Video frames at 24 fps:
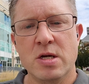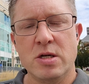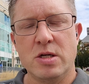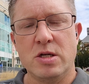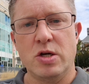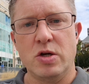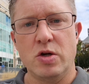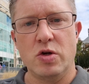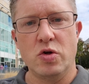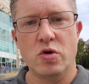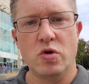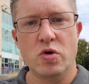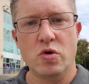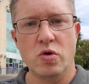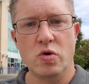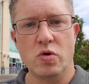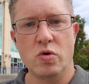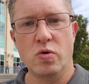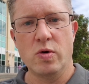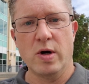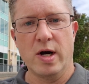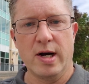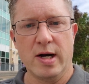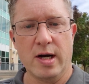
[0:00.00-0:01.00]

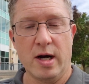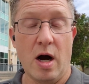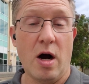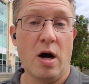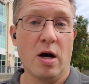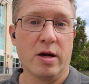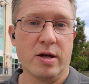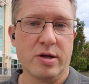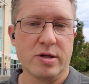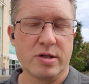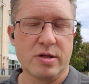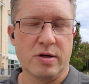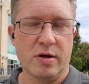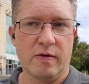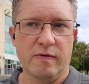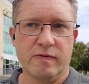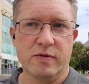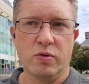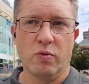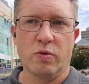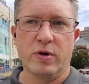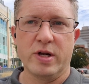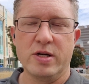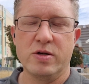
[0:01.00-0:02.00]
to August
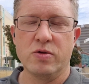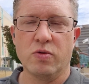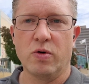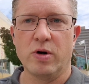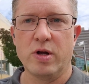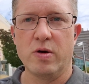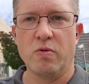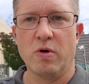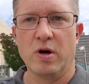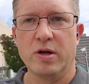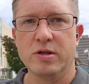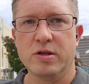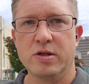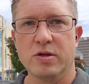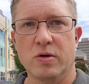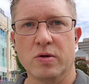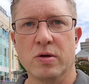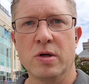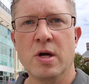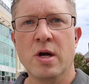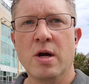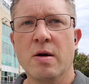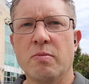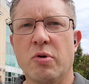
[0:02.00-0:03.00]
of 2021.
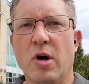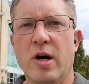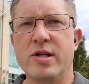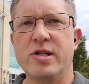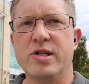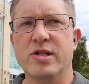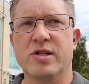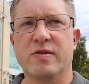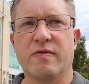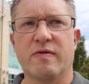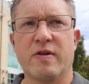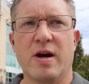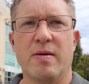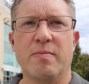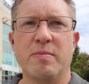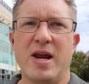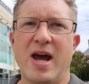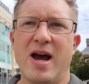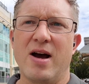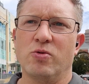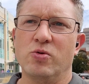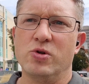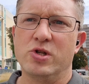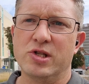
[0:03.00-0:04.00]
So prices have come
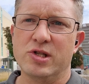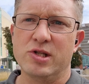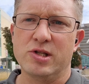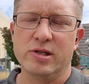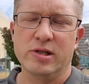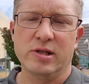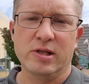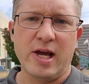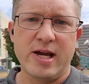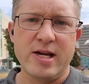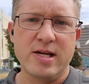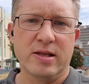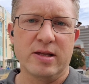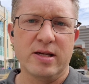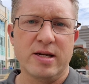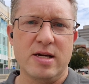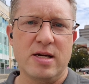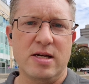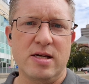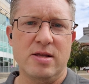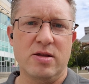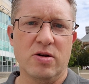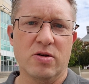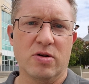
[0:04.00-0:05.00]
down
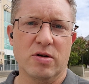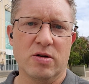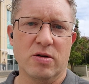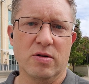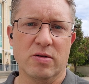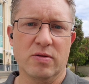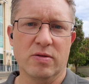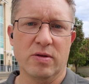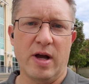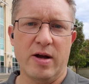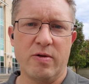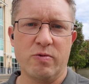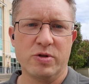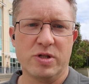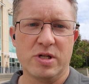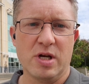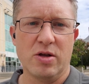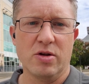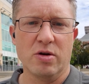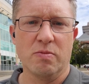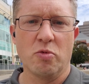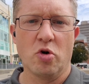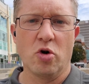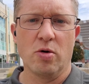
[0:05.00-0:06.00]
slightly. I would
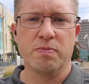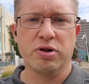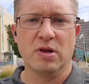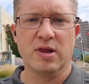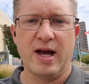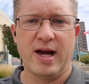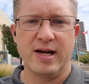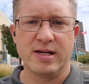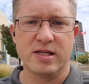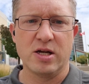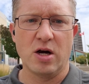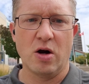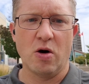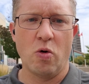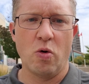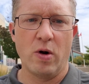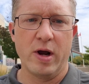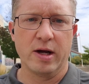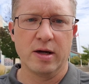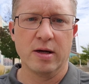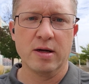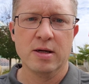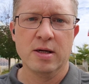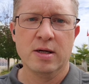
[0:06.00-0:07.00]
say they're more
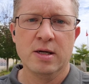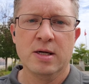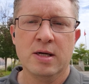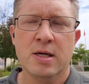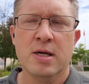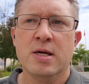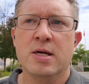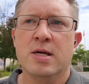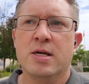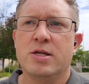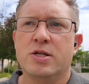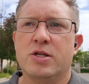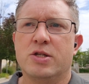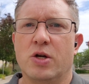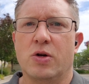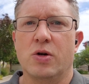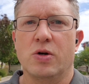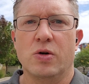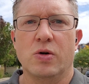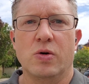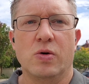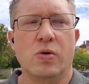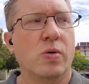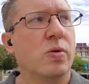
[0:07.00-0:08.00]
plateauing.
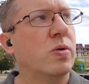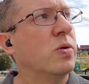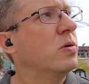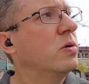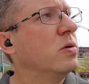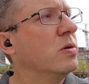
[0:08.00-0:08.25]
So